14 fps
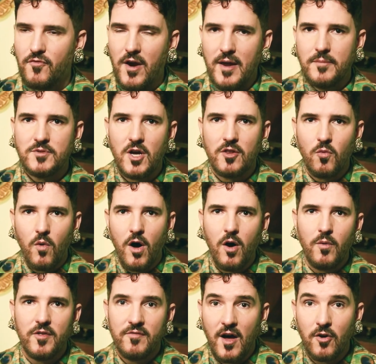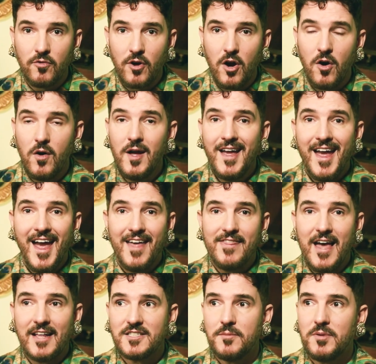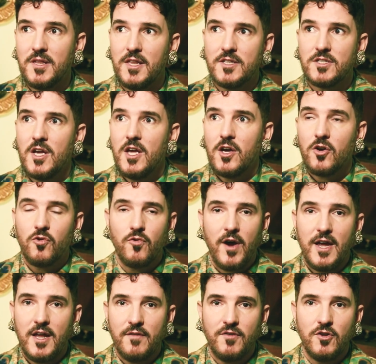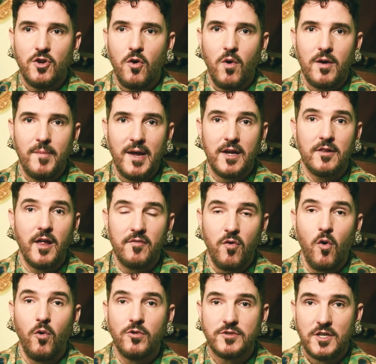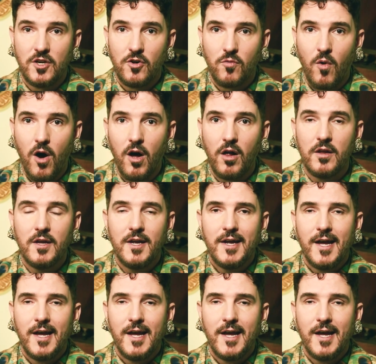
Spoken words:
frames on the wall with Velcro. And that's something that's great if you don't want to make a lot of holes in your wall.